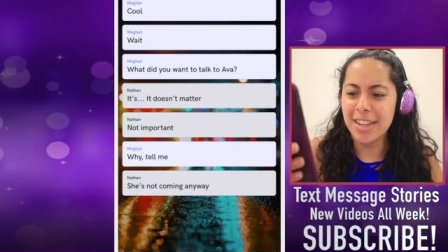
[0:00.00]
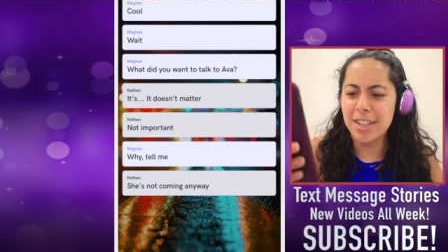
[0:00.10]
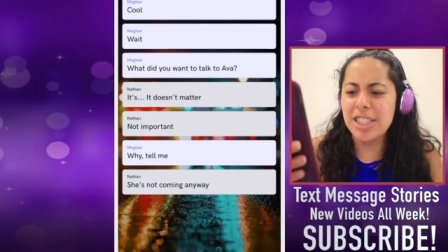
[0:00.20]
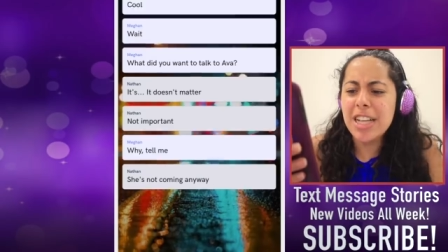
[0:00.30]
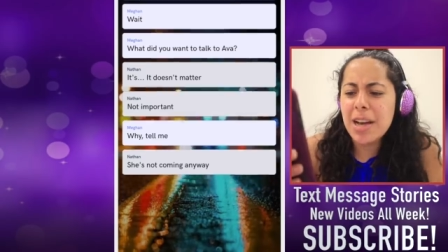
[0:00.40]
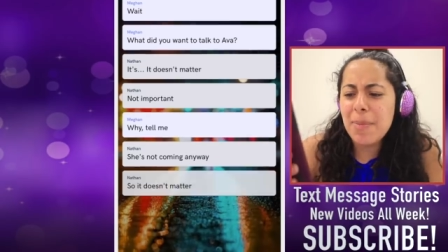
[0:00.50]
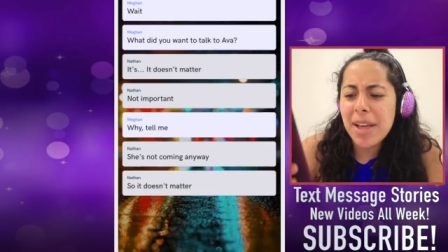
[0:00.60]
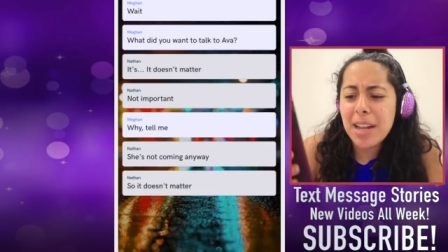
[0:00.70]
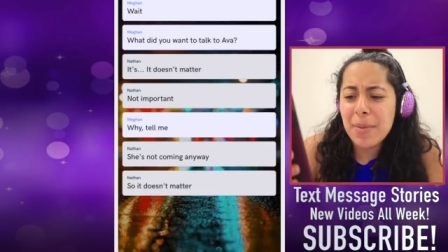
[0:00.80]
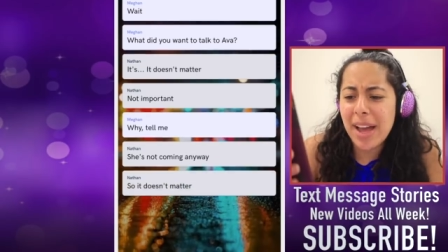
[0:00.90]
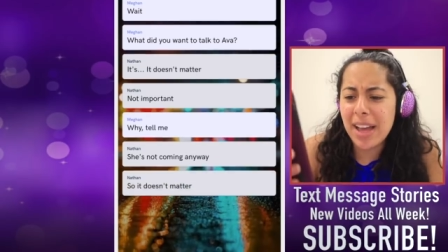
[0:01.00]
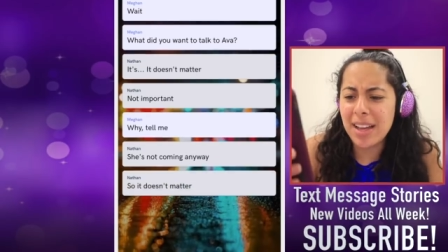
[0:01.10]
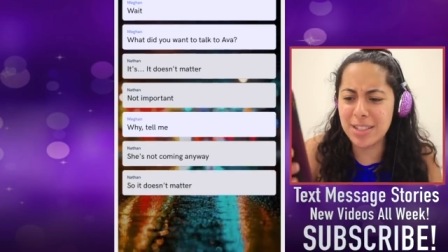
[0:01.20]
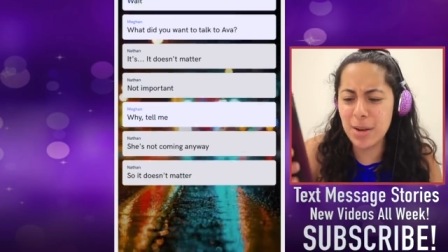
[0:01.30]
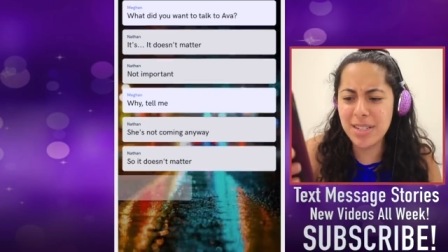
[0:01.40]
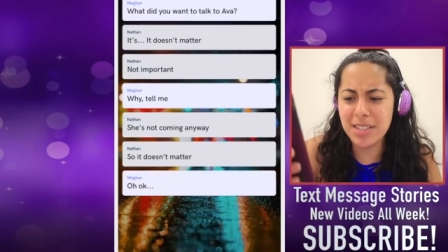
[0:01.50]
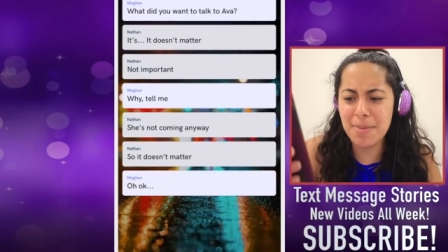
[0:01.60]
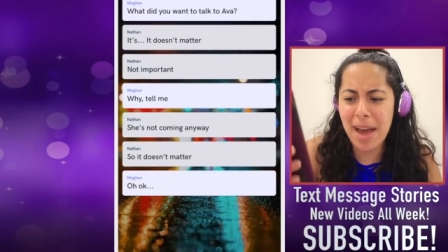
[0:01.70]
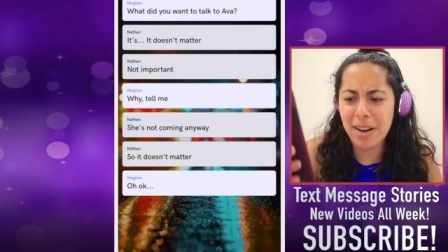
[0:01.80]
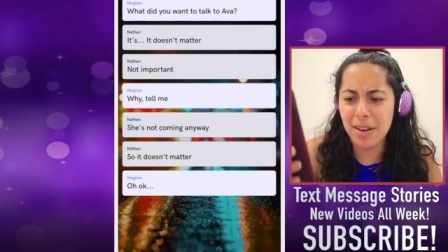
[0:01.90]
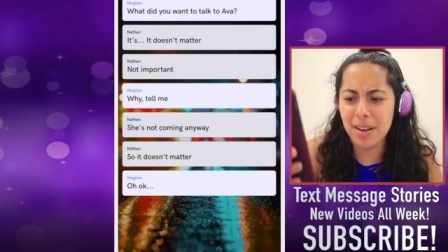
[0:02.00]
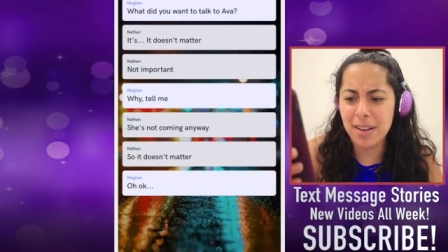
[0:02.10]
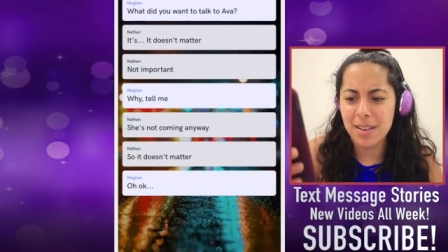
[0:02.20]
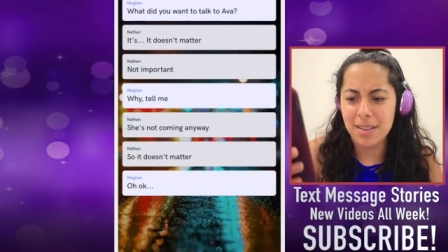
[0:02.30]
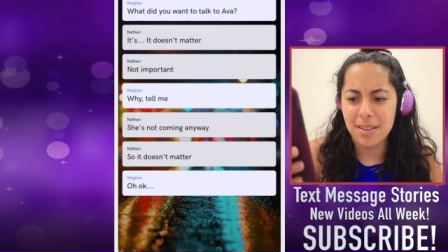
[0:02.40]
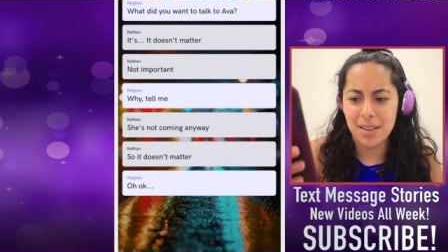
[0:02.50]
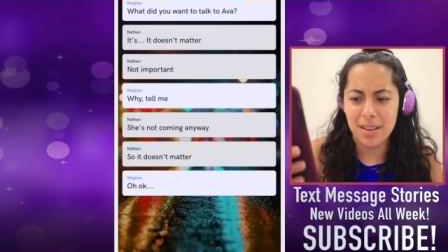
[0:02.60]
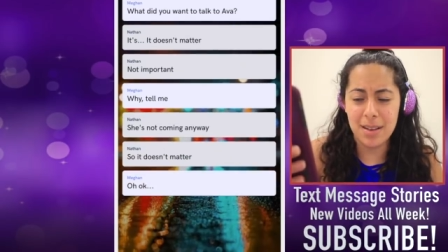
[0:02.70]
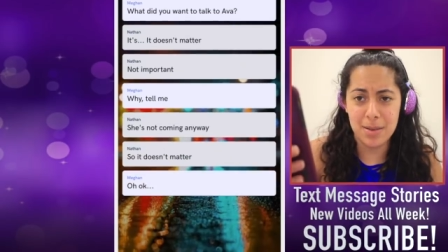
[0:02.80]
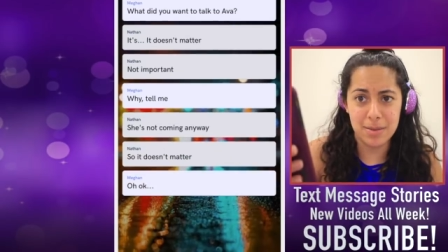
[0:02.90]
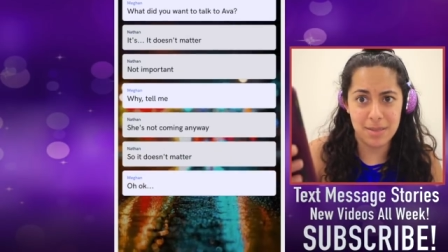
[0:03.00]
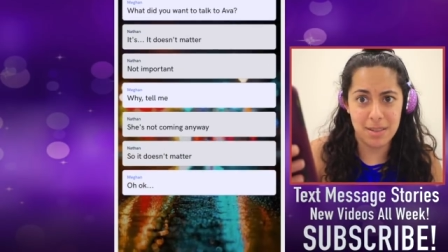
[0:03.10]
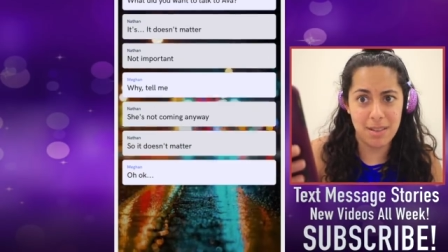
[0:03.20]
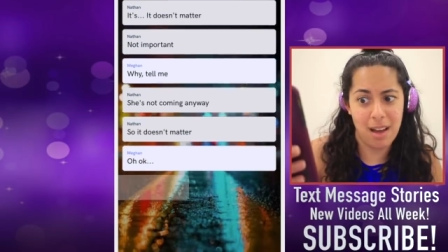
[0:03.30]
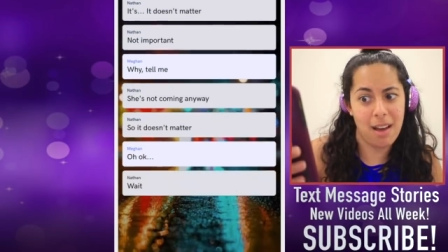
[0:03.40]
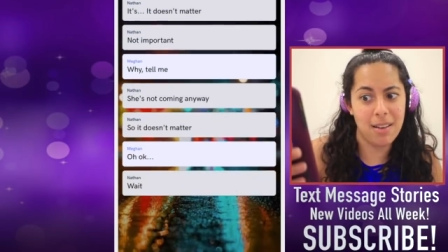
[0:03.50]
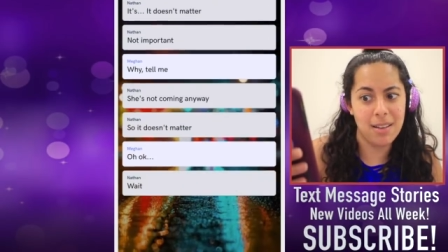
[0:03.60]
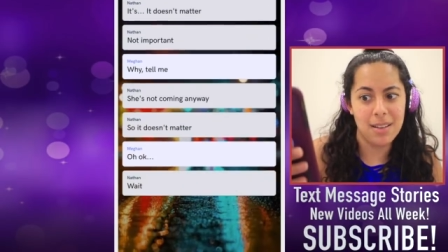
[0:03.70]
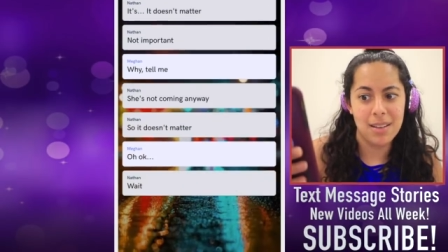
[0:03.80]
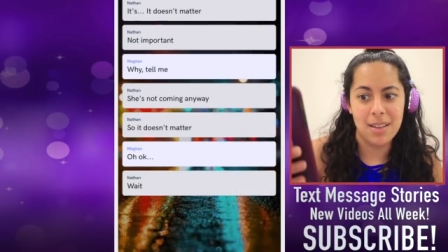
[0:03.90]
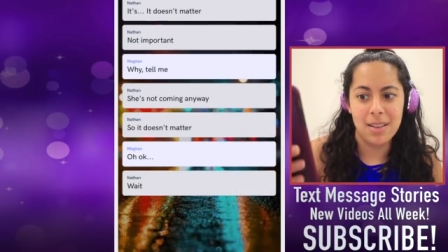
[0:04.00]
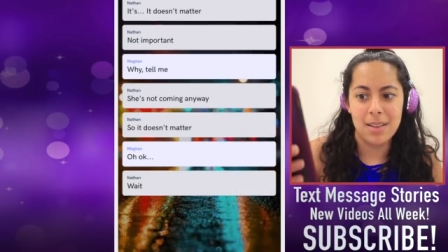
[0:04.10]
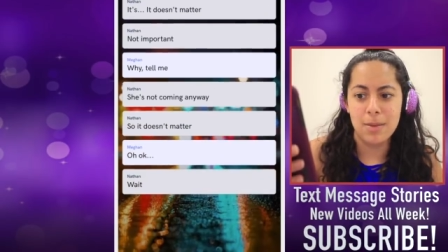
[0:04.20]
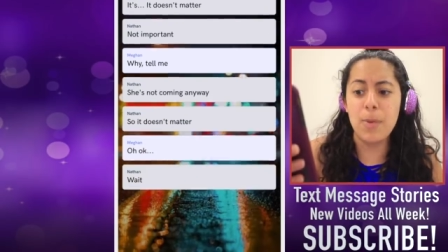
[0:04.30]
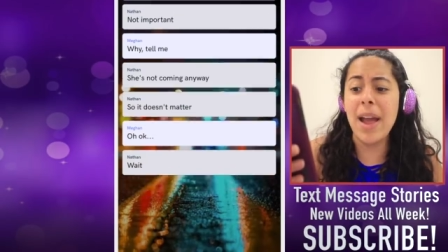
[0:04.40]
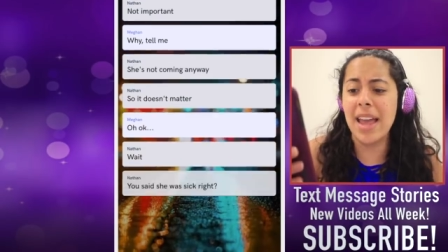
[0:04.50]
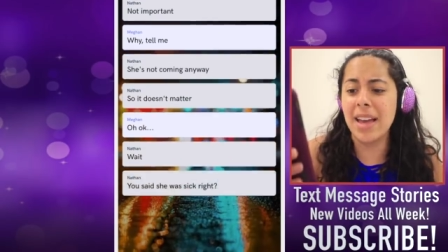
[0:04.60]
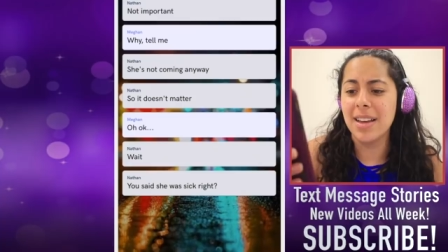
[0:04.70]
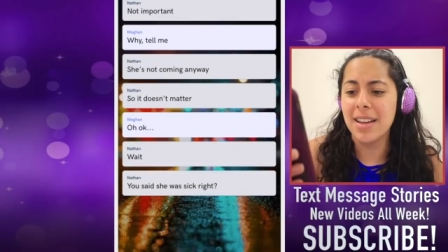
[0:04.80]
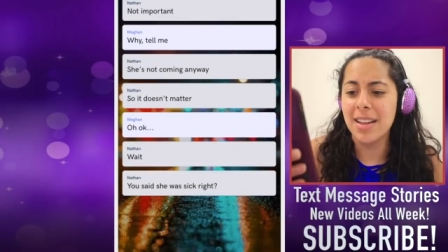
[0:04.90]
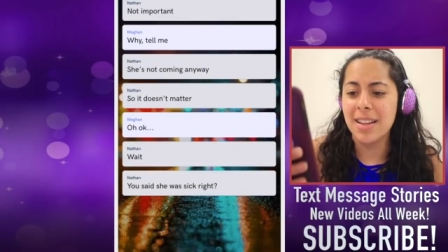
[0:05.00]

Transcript: She's not coming anyway, so it doesn't matter. Oh, okay. Wait.